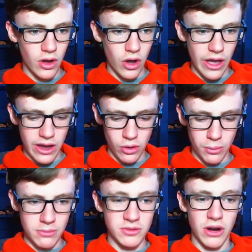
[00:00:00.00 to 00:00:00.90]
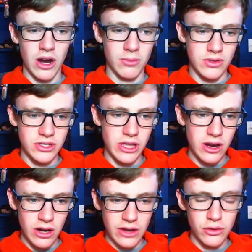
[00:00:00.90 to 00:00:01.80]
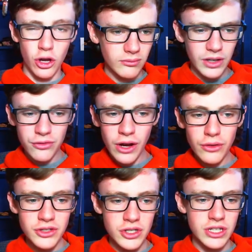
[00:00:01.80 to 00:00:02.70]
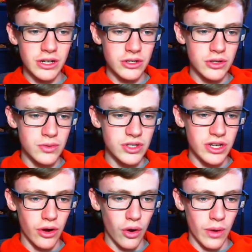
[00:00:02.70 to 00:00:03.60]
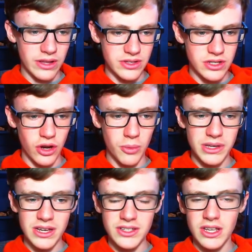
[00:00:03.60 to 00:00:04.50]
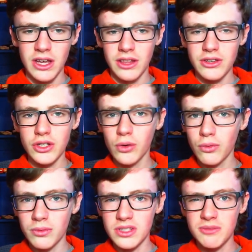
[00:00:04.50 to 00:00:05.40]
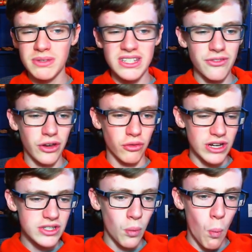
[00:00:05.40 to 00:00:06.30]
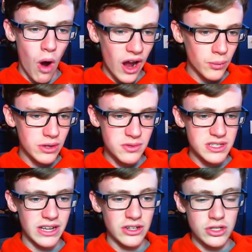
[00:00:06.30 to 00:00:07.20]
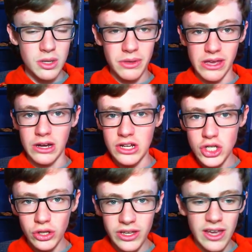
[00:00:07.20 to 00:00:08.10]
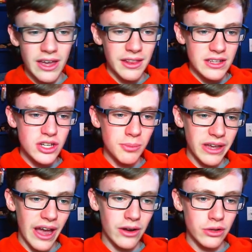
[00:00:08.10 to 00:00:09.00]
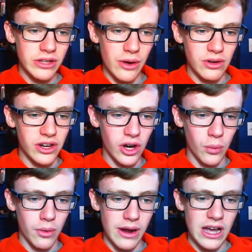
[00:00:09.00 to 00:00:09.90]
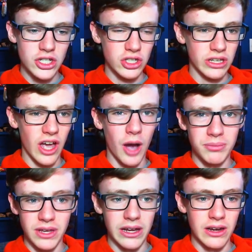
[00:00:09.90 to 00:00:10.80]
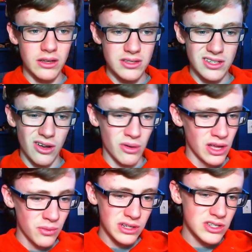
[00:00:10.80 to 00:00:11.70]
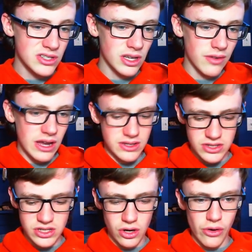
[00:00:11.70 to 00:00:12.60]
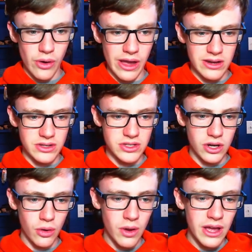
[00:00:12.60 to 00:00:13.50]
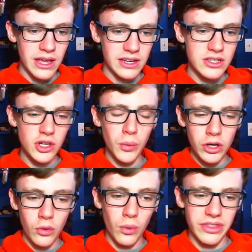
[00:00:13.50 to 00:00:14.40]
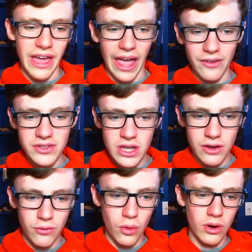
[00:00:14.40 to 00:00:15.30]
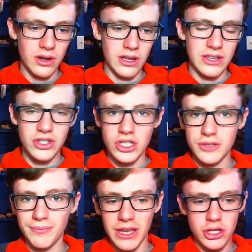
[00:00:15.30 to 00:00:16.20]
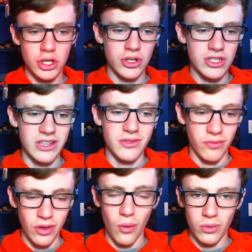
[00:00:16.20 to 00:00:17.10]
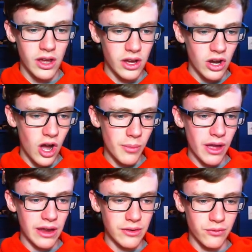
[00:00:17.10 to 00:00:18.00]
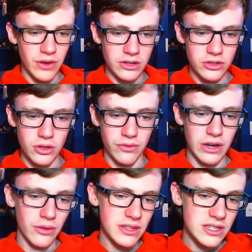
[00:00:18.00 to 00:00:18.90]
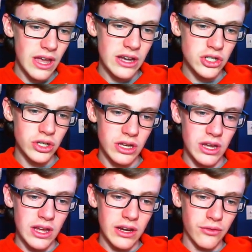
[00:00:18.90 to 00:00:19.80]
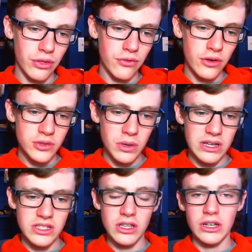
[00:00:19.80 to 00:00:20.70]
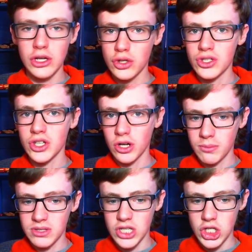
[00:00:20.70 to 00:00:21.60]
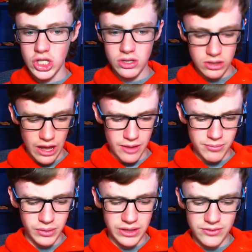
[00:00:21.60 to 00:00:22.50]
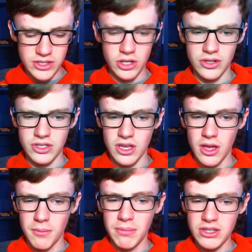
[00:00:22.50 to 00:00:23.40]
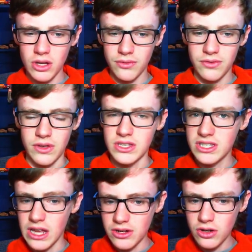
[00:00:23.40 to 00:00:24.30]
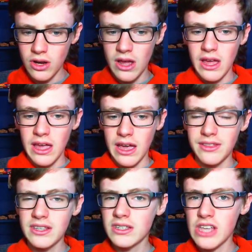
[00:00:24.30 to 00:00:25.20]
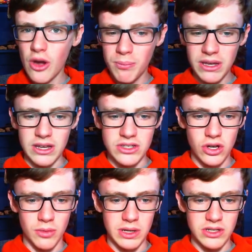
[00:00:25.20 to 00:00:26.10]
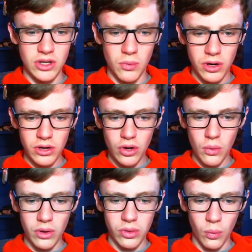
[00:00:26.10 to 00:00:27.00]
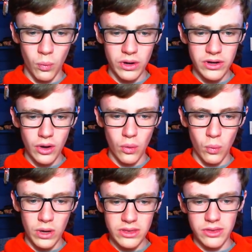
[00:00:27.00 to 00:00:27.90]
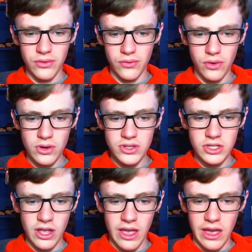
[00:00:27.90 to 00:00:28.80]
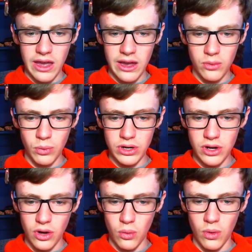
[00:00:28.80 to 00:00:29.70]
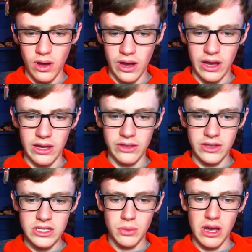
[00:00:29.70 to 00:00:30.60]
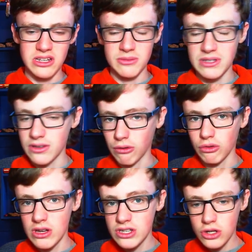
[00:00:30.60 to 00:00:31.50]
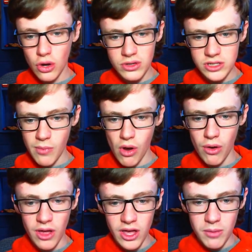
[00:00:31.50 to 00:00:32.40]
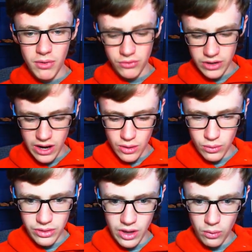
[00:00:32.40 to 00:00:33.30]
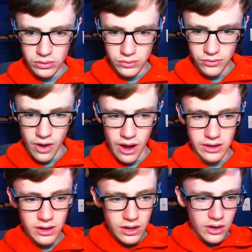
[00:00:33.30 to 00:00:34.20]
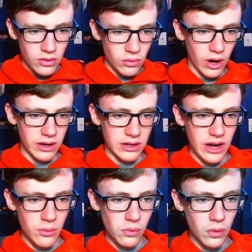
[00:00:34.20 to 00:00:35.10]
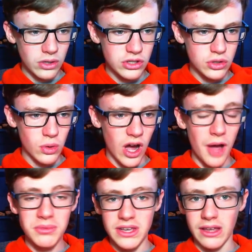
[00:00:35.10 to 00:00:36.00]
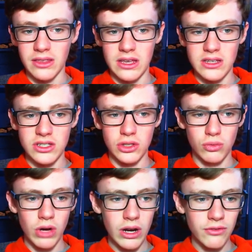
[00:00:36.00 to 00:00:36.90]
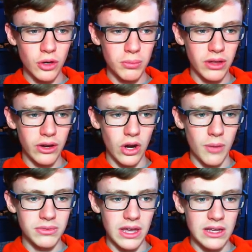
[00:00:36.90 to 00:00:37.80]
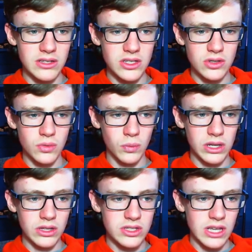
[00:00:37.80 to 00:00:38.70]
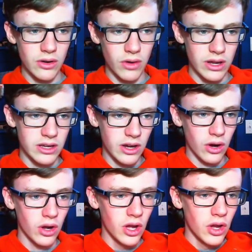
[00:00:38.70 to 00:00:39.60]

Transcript: And all those parameters there. And for now, let's just set it to 0 and 0 because there's no specific reason why we would set it to something initially. That's going to be handled down here where we actually update it. So we can just leave it as 0 and 0 because you're wondering what the F stand for. It just makes sure it says float, comma, and a vector2f. Now this actually, if the first one is the initial starting position, I believe it starts based off of its center. And this is how big it's going to be. So we're going to go with window width first. And window height, unless we had a specific reason to go small, but for now that will do fine. Right, now we want to update this. So right after our player updates, we can set it right here.